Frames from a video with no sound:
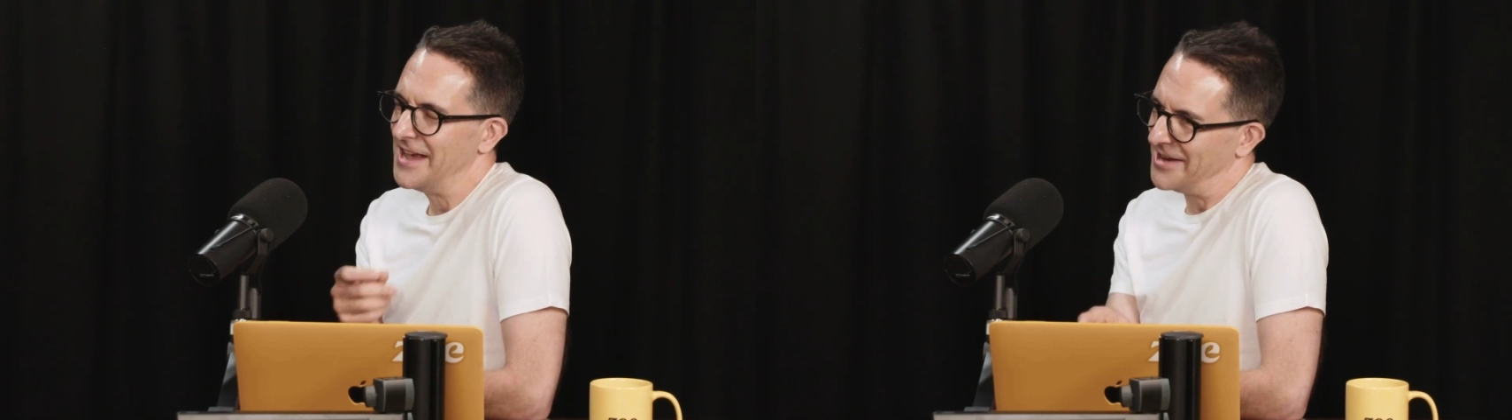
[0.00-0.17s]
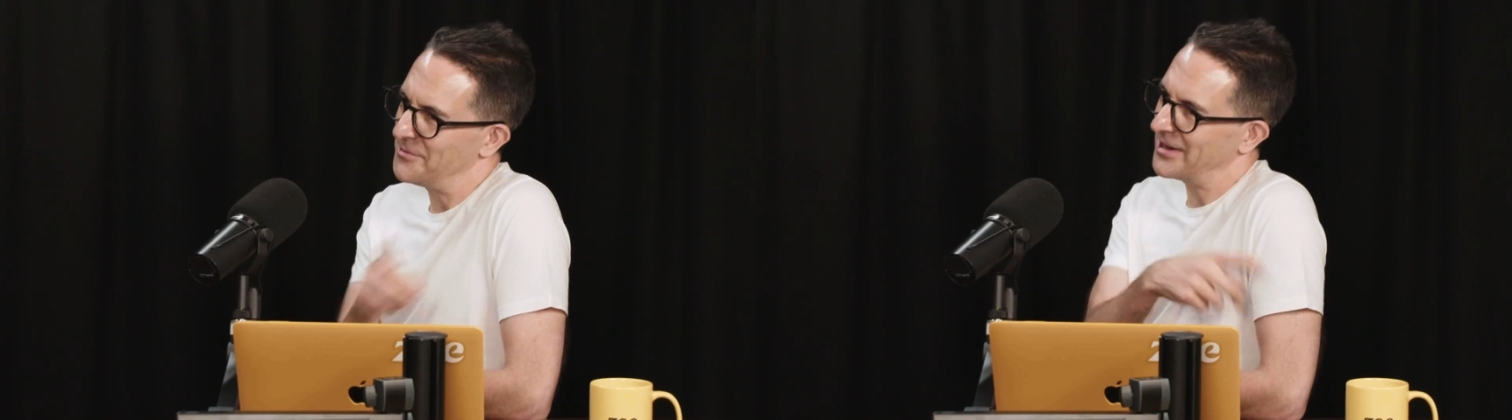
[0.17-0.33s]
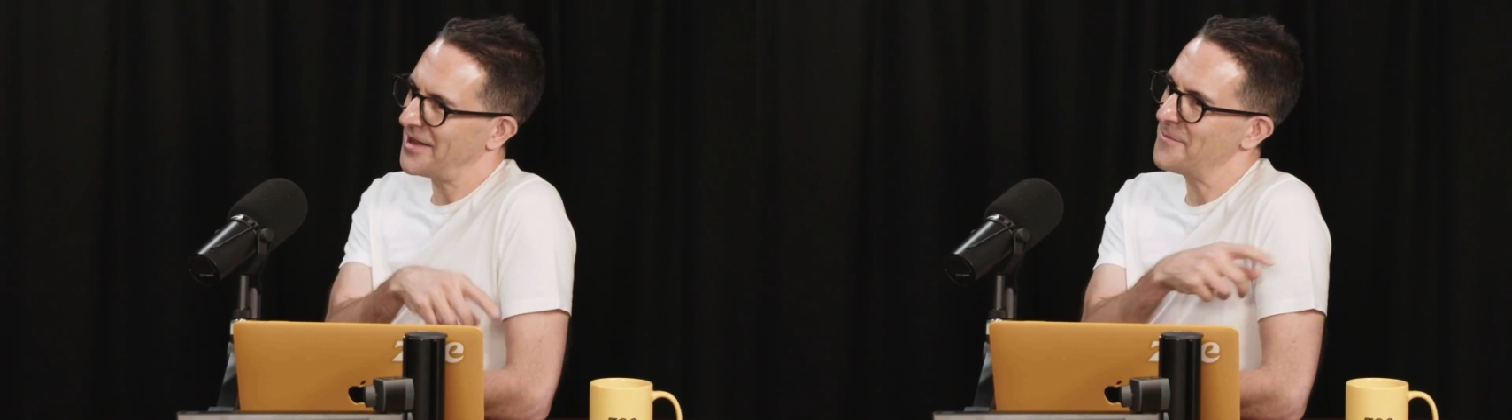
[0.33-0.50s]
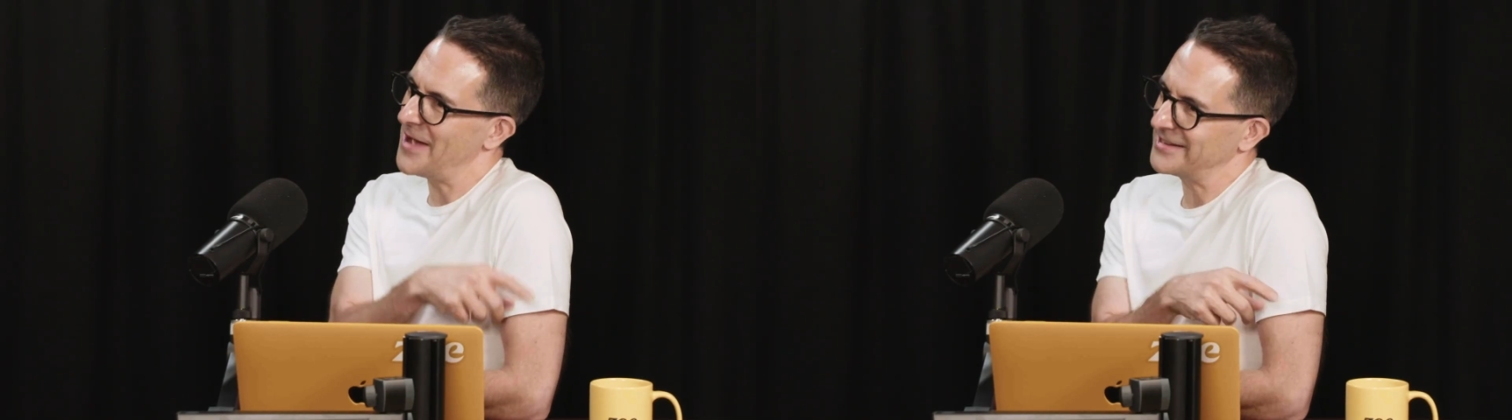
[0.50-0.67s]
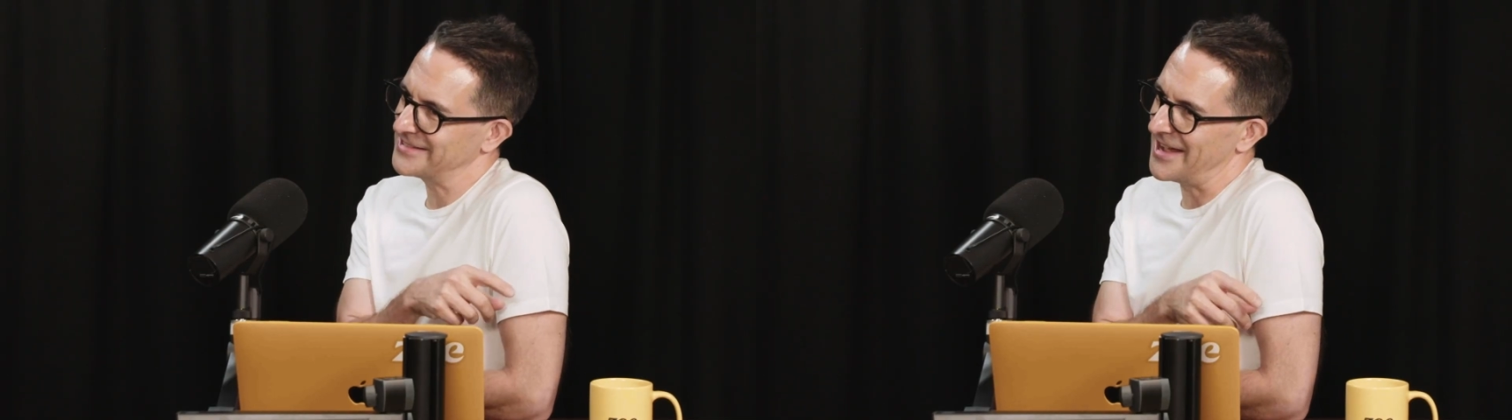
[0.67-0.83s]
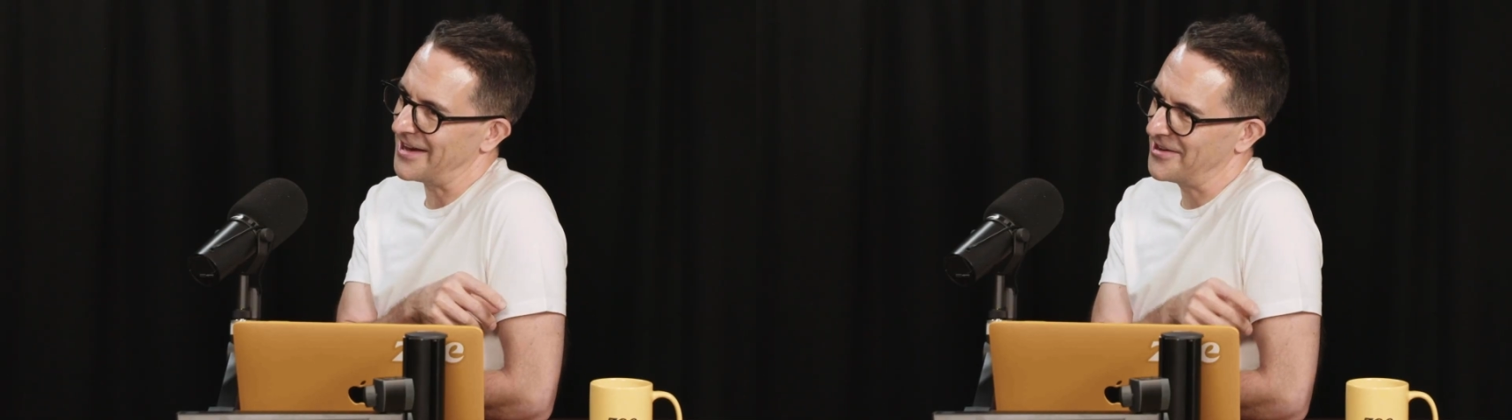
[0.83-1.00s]
And I want to come
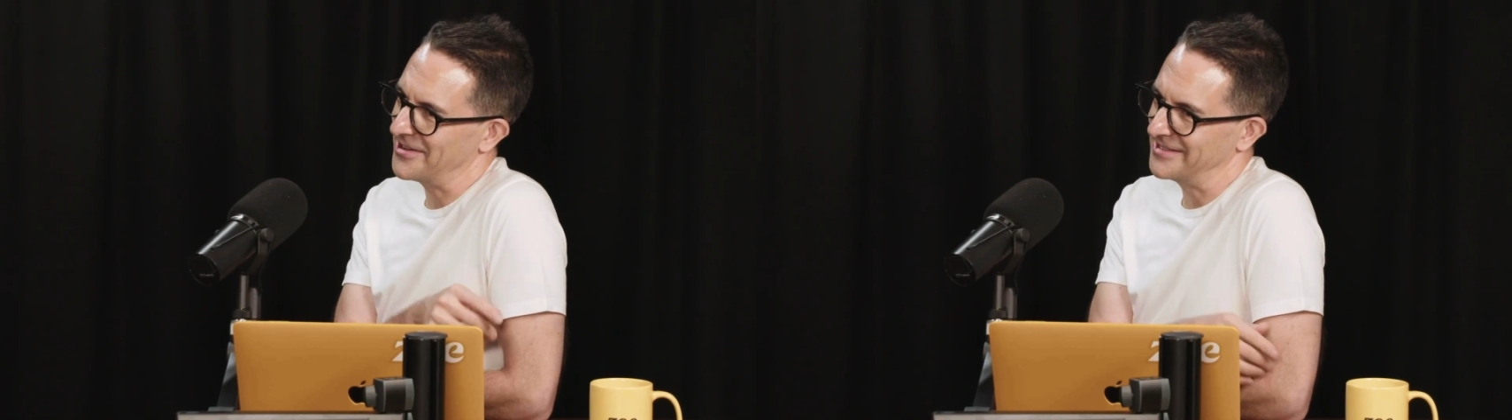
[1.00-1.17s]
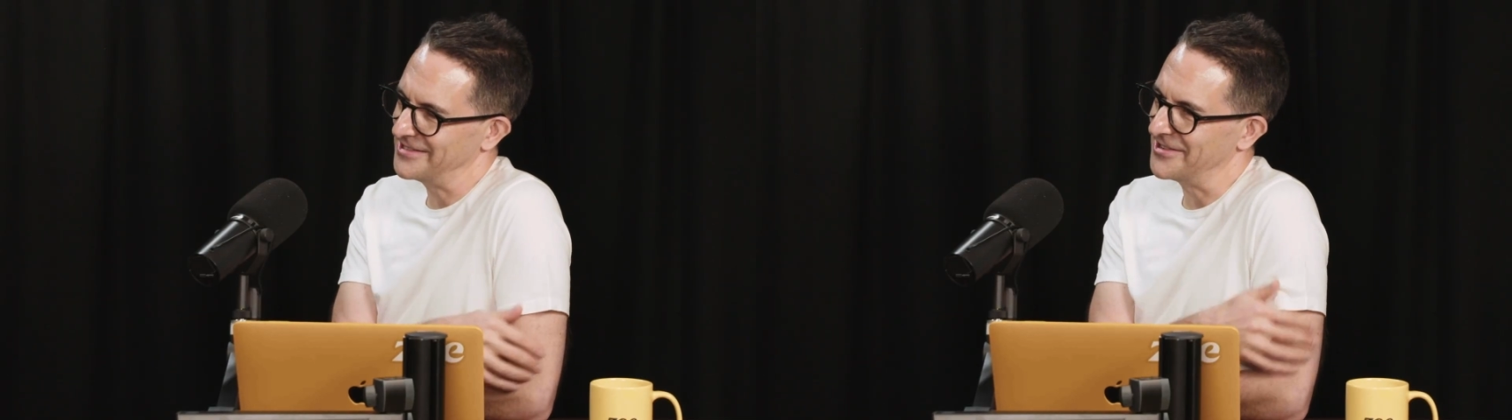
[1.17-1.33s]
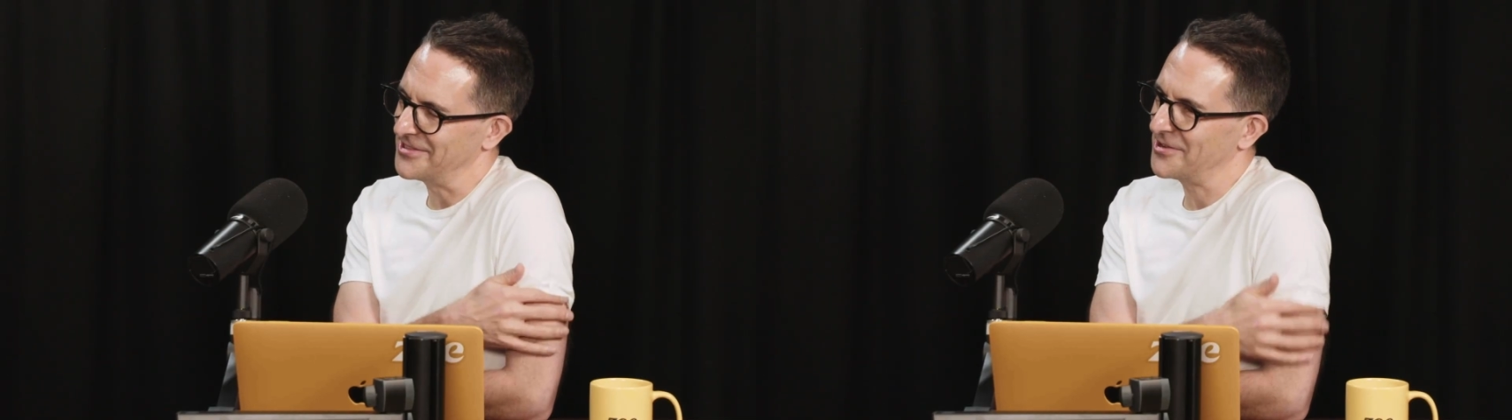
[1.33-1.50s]
back to that, you know,